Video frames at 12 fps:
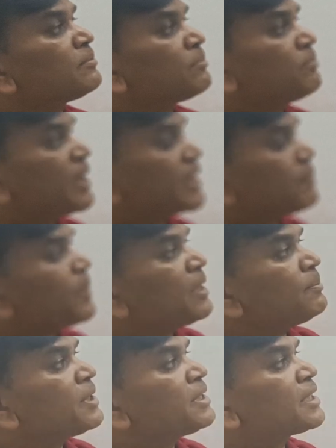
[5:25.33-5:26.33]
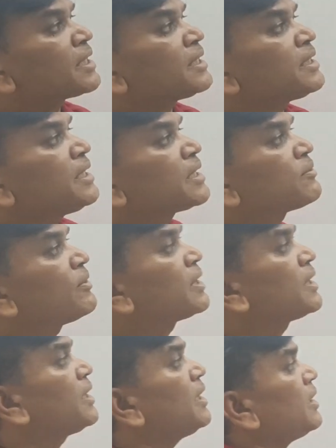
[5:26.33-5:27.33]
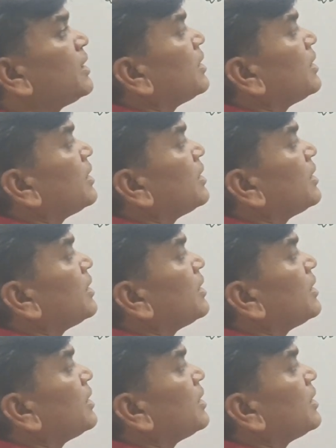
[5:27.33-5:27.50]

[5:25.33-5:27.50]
multiplied by the current year quantity